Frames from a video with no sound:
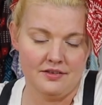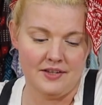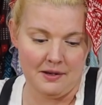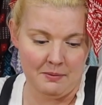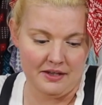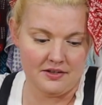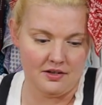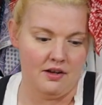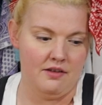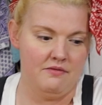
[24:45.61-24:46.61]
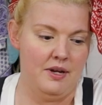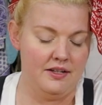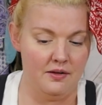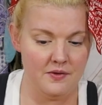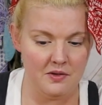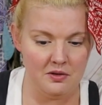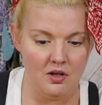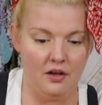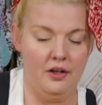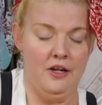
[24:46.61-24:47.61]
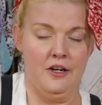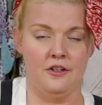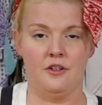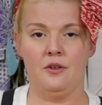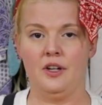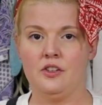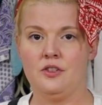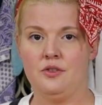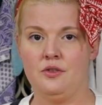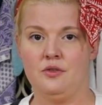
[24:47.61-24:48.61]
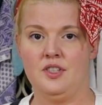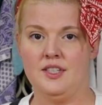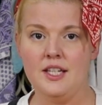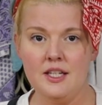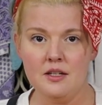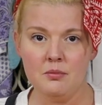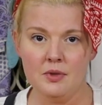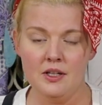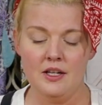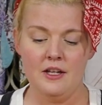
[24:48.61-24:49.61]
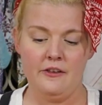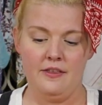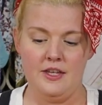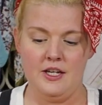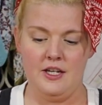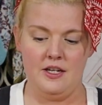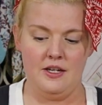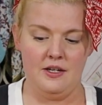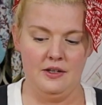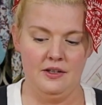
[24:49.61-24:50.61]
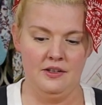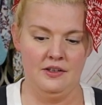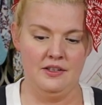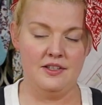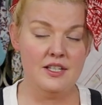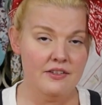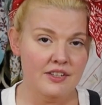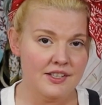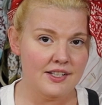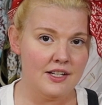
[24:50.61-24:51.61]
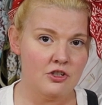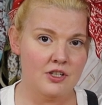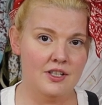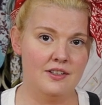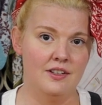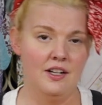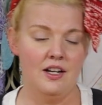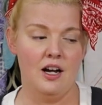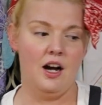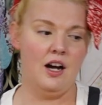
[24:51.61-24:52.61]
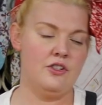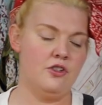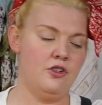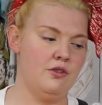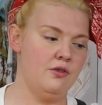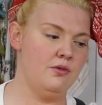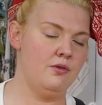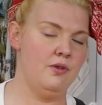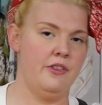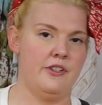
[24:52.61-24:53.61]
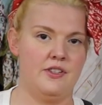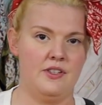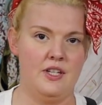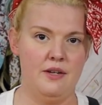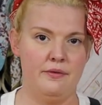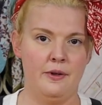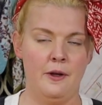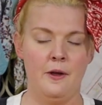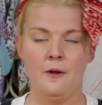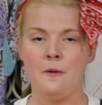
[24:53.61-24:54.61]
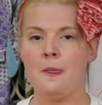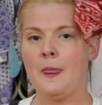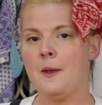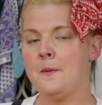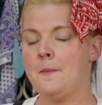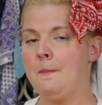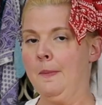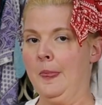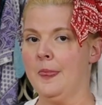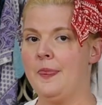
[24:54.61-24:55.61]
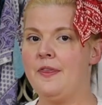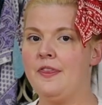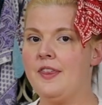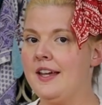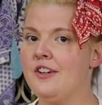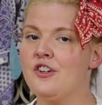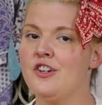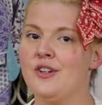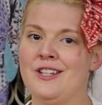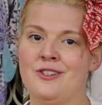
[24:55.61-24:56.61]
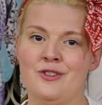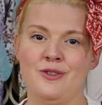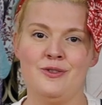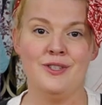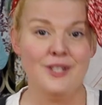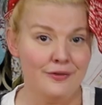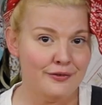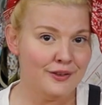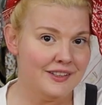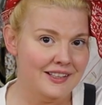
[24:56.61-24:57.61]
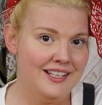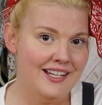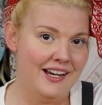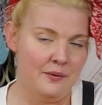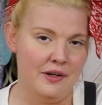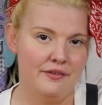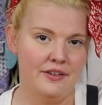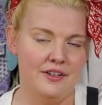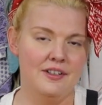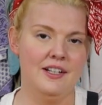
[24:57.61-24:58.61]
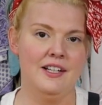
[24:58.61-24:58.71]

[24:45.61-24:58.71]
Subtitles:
segment of Bedgown Sew Along. You're going to seam the sleeve extension onto the sleeve. The thing you're going to do differently, however,